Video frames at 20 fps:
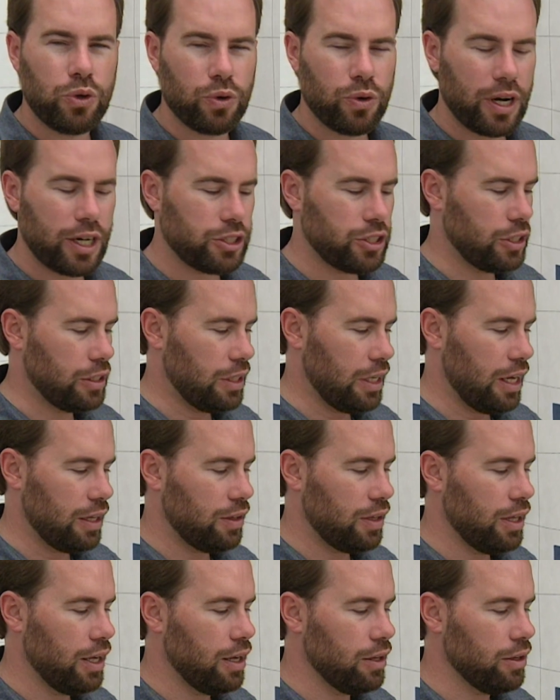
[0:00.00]
direction, not
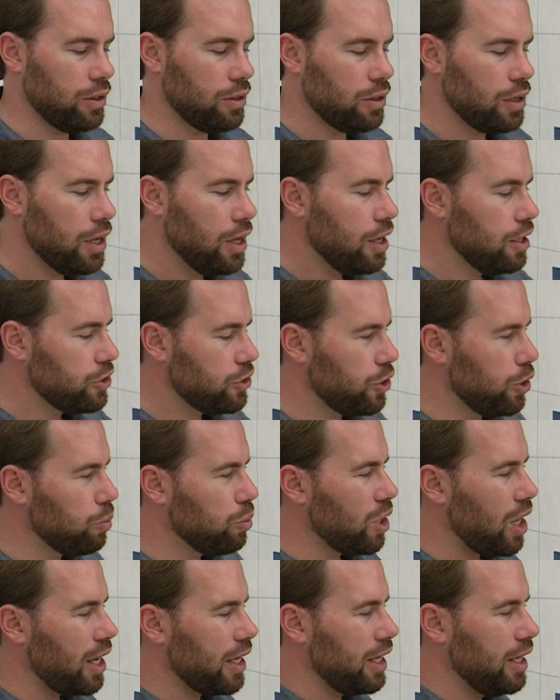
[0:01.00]
the other. So you're
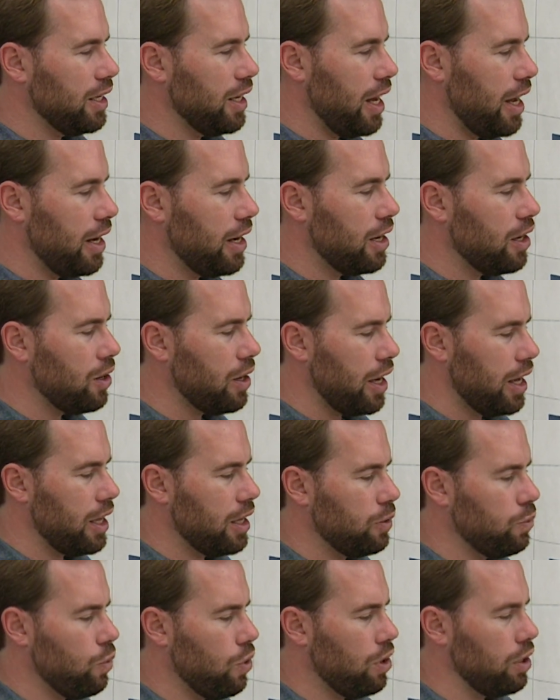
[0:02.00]
blocking air
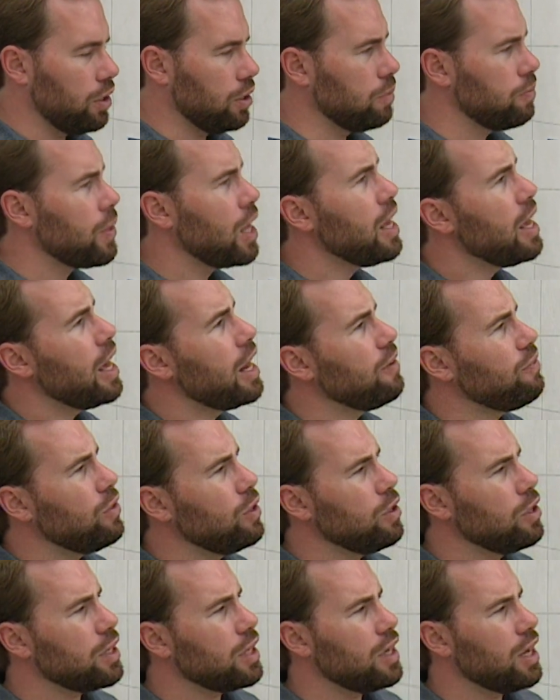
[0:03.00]
and water. And if you
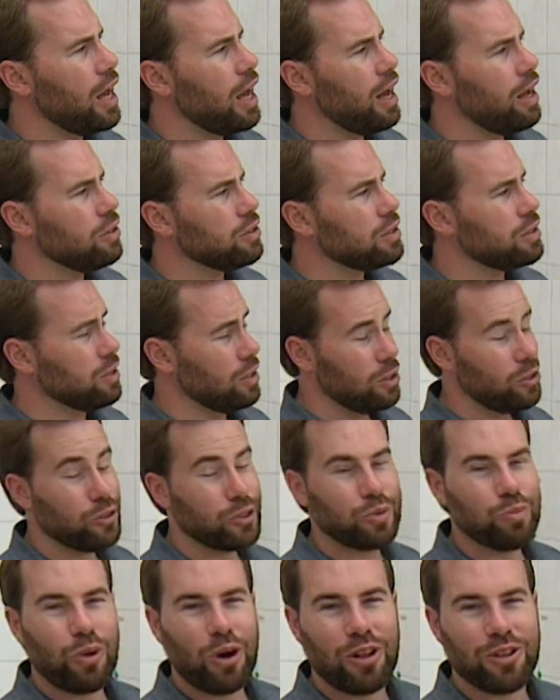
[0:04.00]
look at a house a little
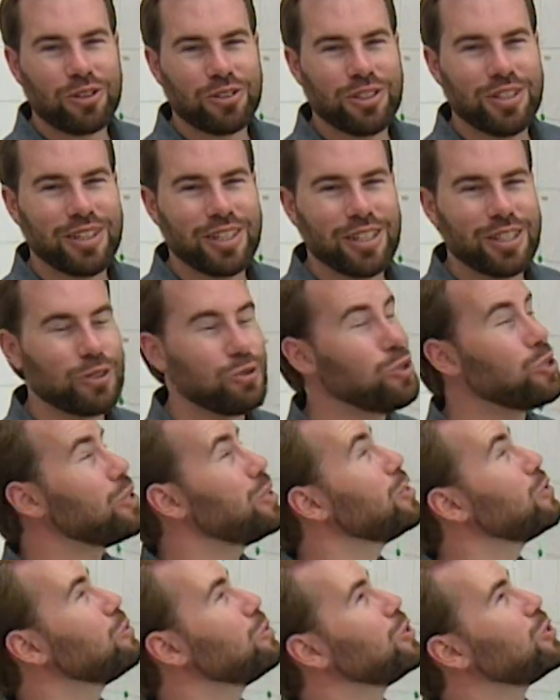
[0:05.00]
smaller than this,
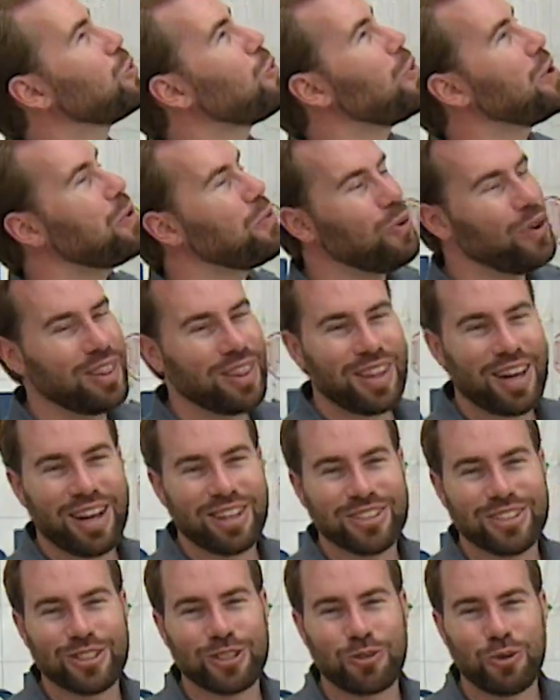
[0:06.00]
this one's
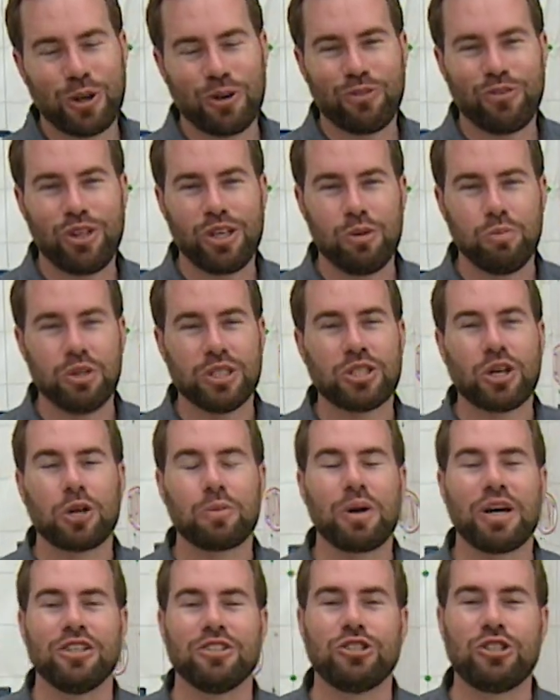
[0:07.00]
21,000 square feet, but talk
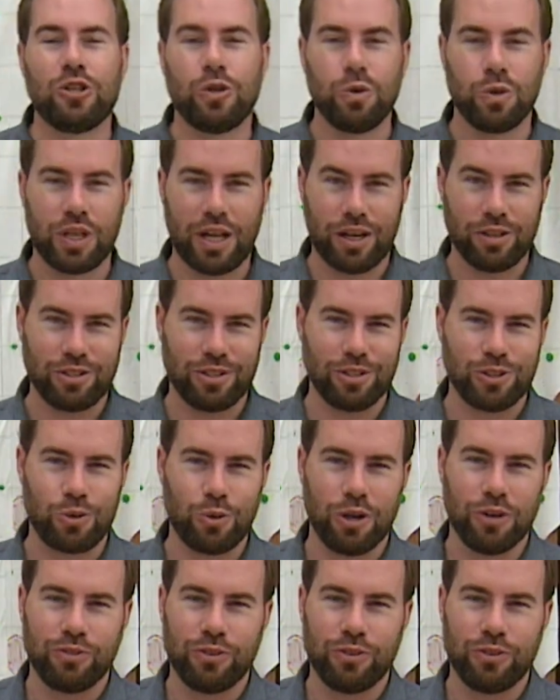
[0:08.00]
about a 2,000 square